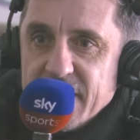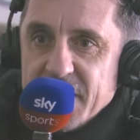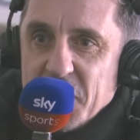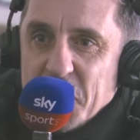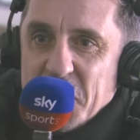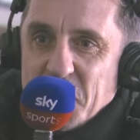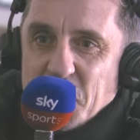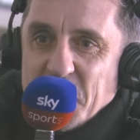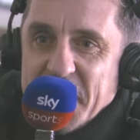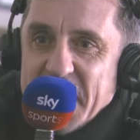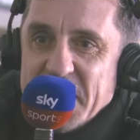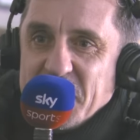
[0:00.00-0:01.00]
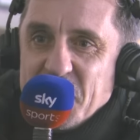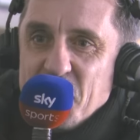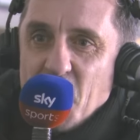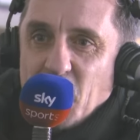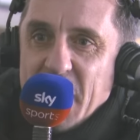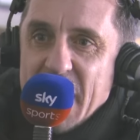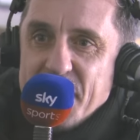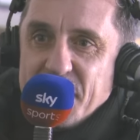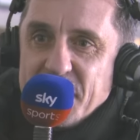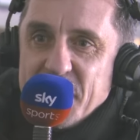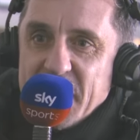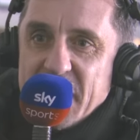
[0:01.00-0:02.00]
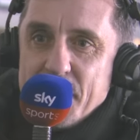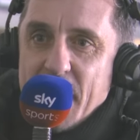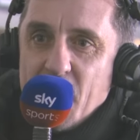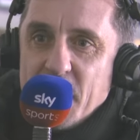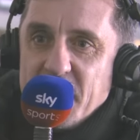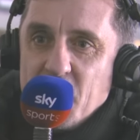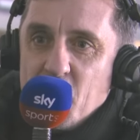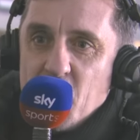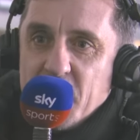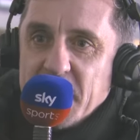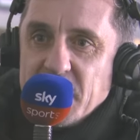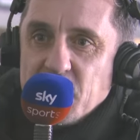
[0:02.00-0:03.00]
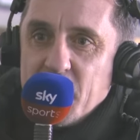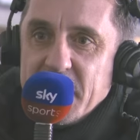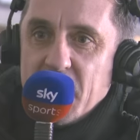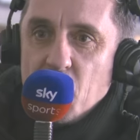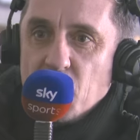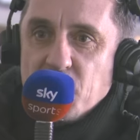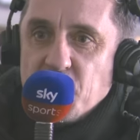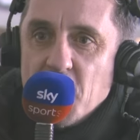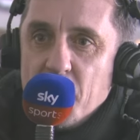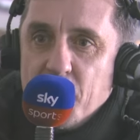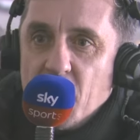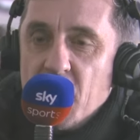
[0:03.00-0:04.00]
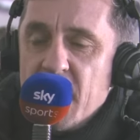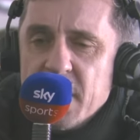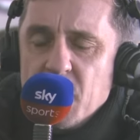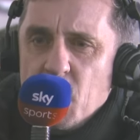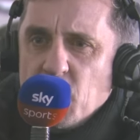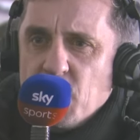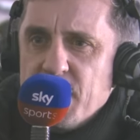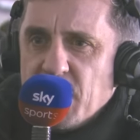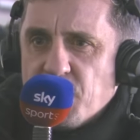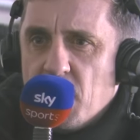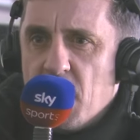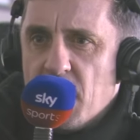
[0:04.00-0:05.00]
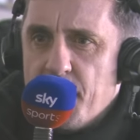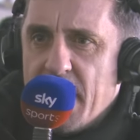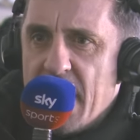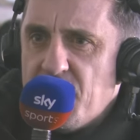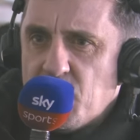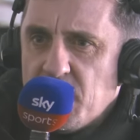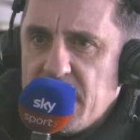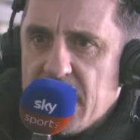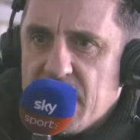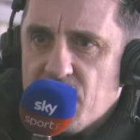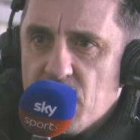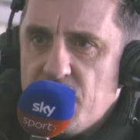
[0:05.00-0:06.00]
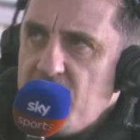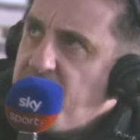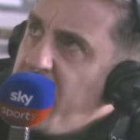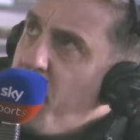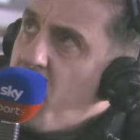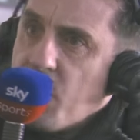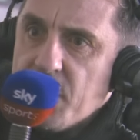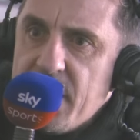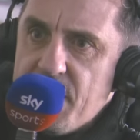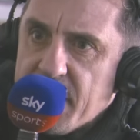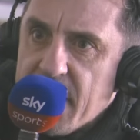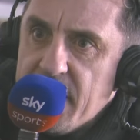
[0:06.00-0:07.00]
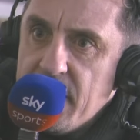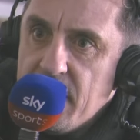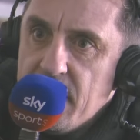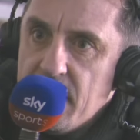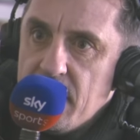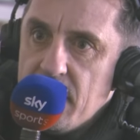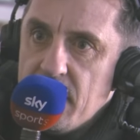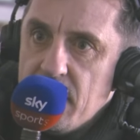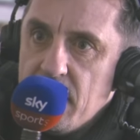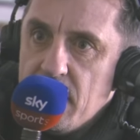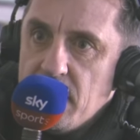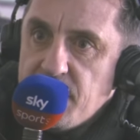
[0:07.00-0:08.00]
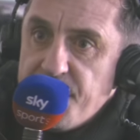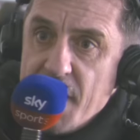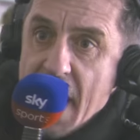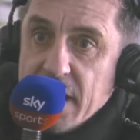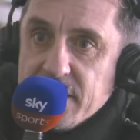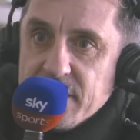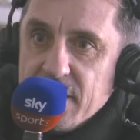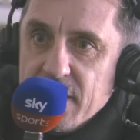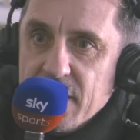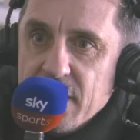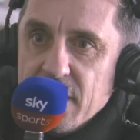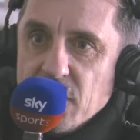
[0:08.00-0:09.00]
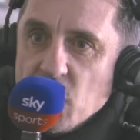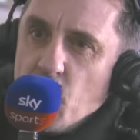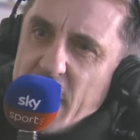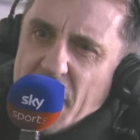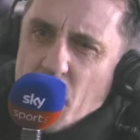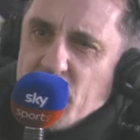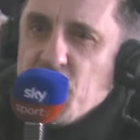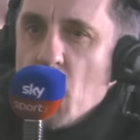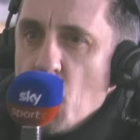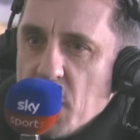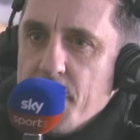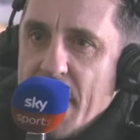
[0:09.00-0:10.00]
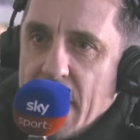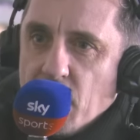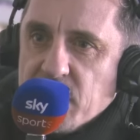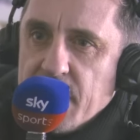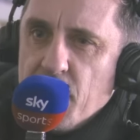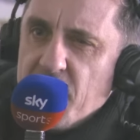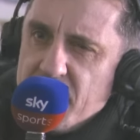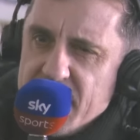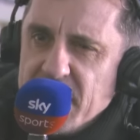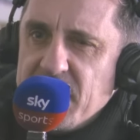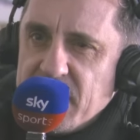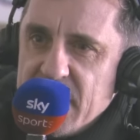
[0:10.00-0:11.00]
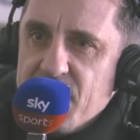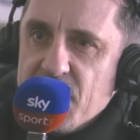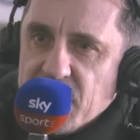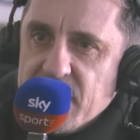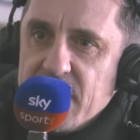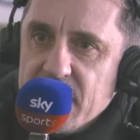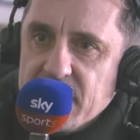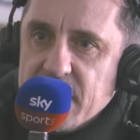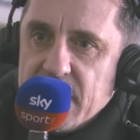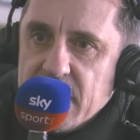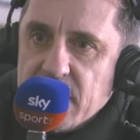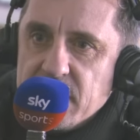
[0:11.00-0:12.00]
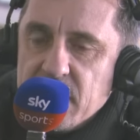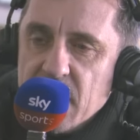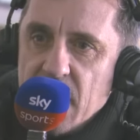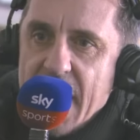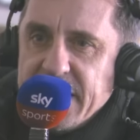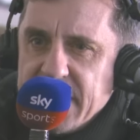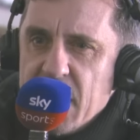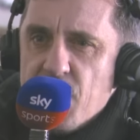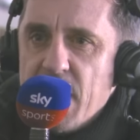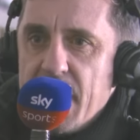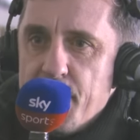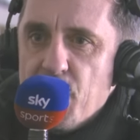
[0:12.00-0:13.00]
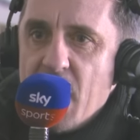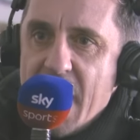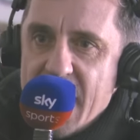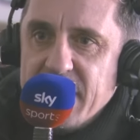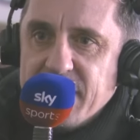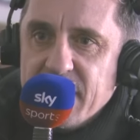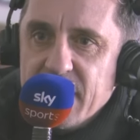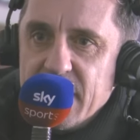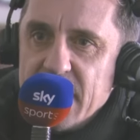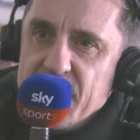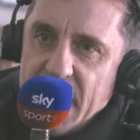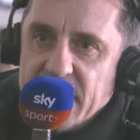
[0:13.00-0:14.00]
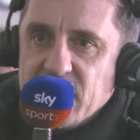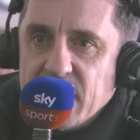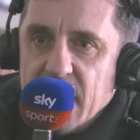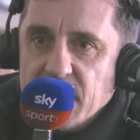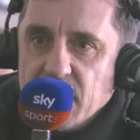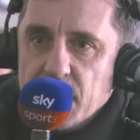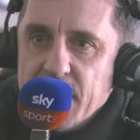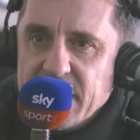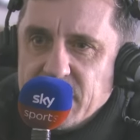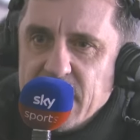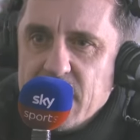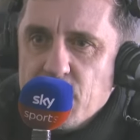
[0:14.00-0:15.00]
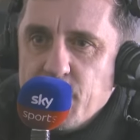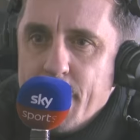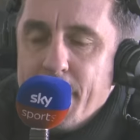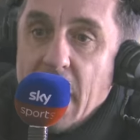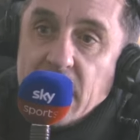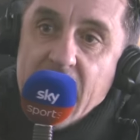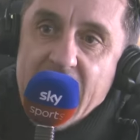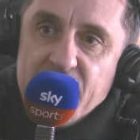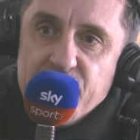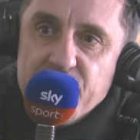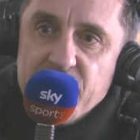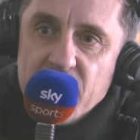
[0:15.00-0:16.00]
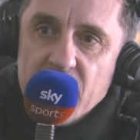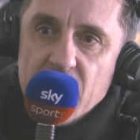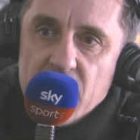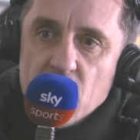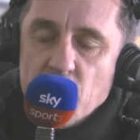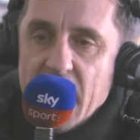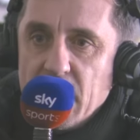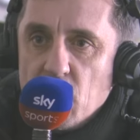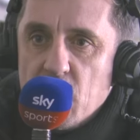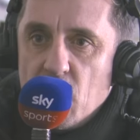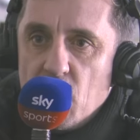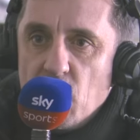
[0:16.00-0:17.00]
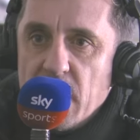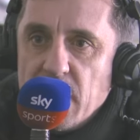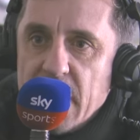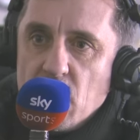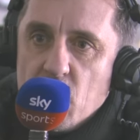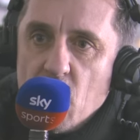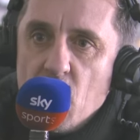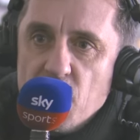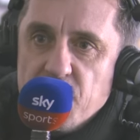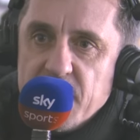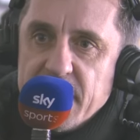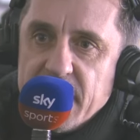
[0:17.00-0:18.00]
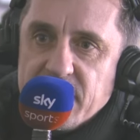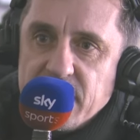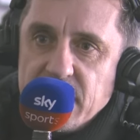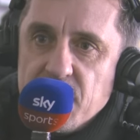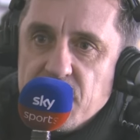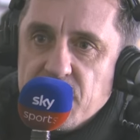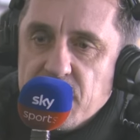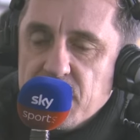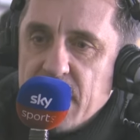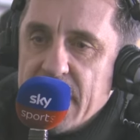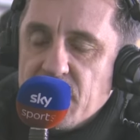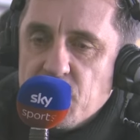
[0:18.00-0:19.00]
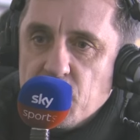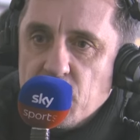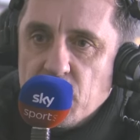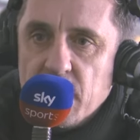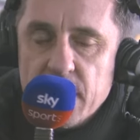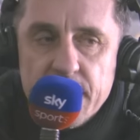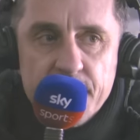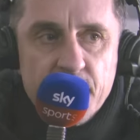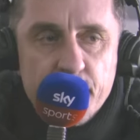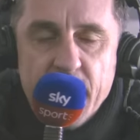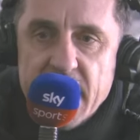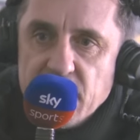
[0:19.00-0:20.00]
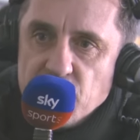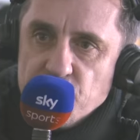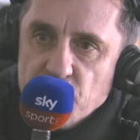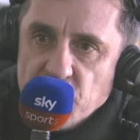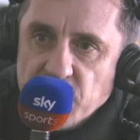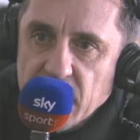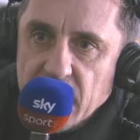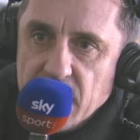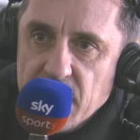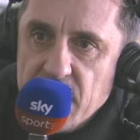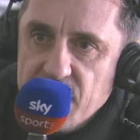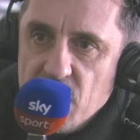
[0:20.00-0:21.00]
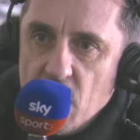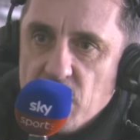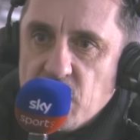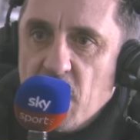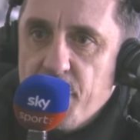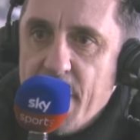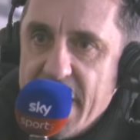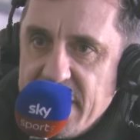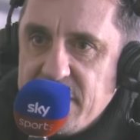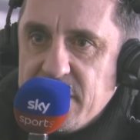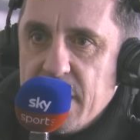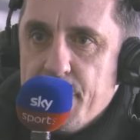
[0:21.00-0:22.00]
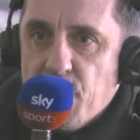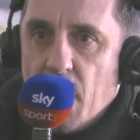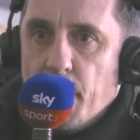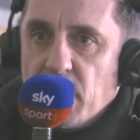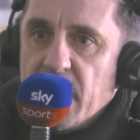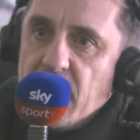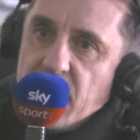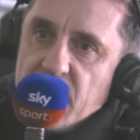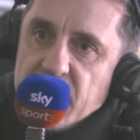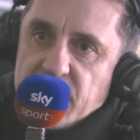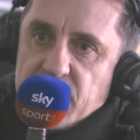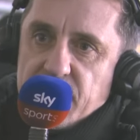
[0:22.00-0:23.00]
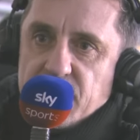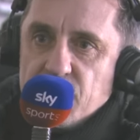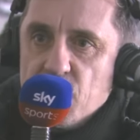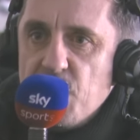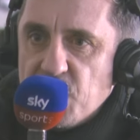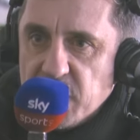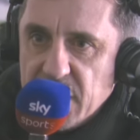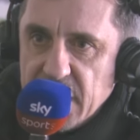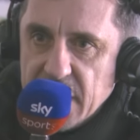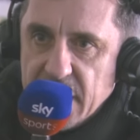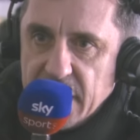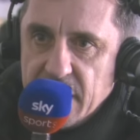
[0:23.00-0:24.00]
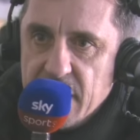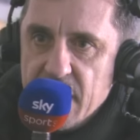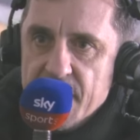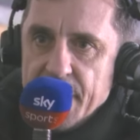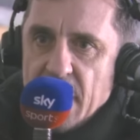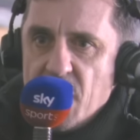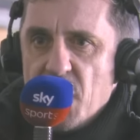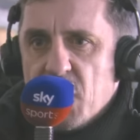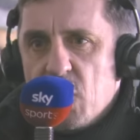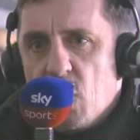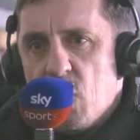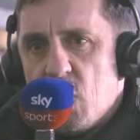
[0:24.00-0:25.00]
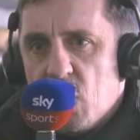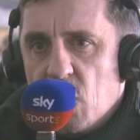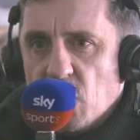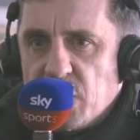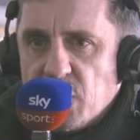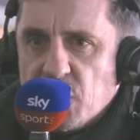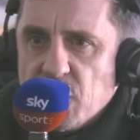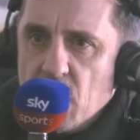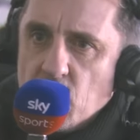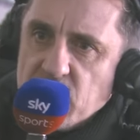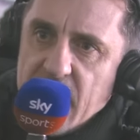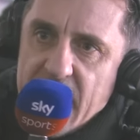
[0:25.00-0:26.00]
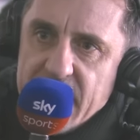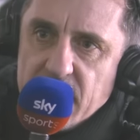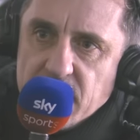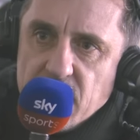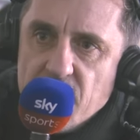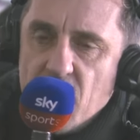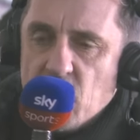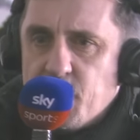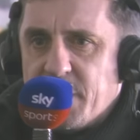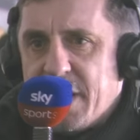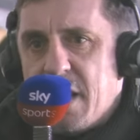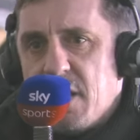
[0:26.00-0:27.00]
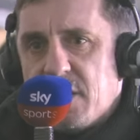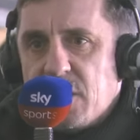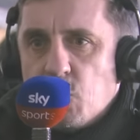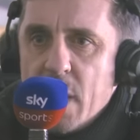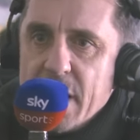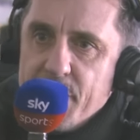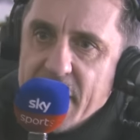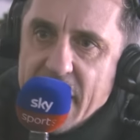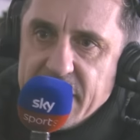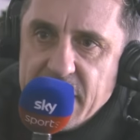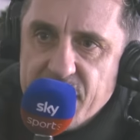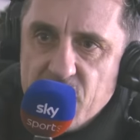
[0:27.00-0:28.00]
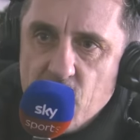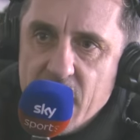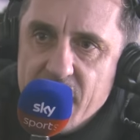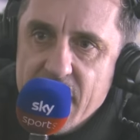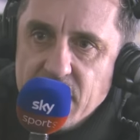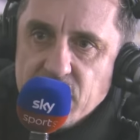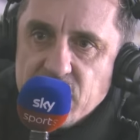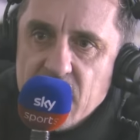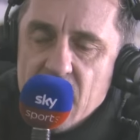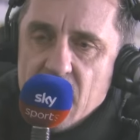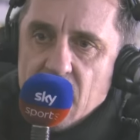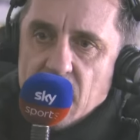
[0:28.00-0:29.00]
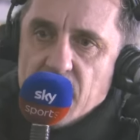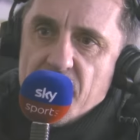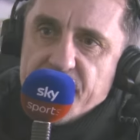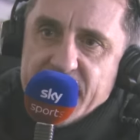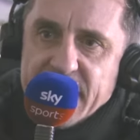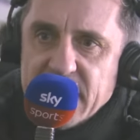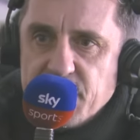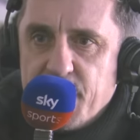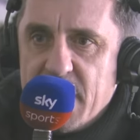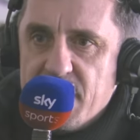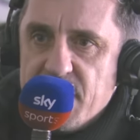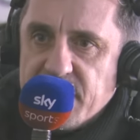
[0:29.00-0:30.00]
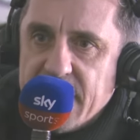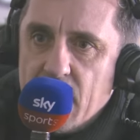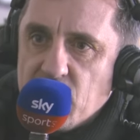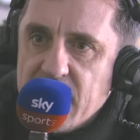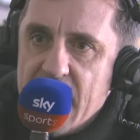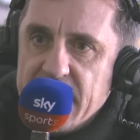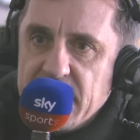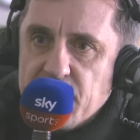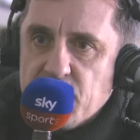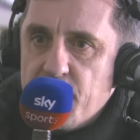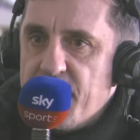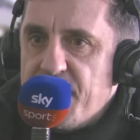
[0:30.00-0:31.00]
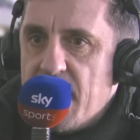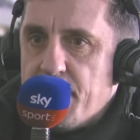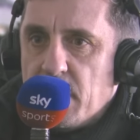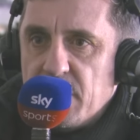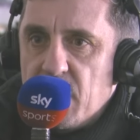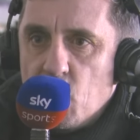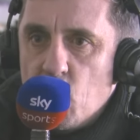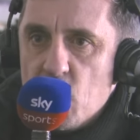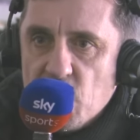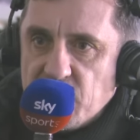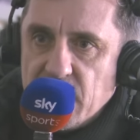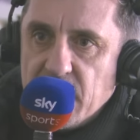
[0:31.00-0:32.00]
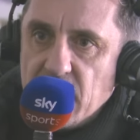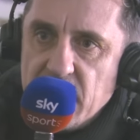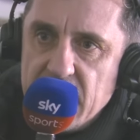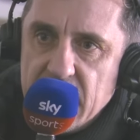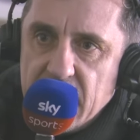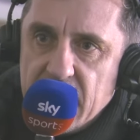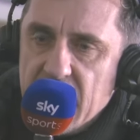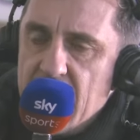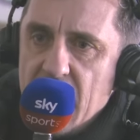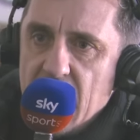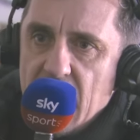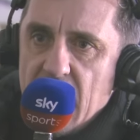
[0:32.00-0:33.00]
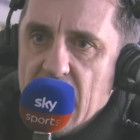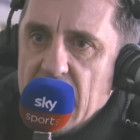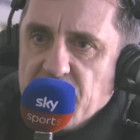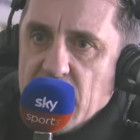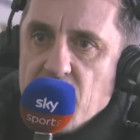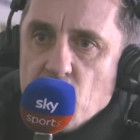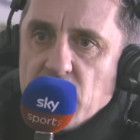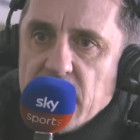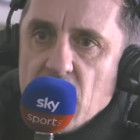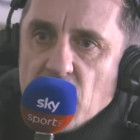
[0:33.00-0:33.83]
You know, you just take it into your own life and think about when you walk into any old shop, or you're going to a restaurant or a bar, if there was a leaking roof, you'd say, I'm not going here again. It's a fact. So I know we joke about it, but they're really serious things, these. I take great pride in that stadium. That stadium's been my life. You know, when I look over it and I see that the actual paint's rusting and that they've not sort of painted it properly and that the roof's leaking and that the concourses are so tired and that the hospitality is way behind everywhere else and that the fan experience outside is, to be fair, probably the worst in the league, I genuinely,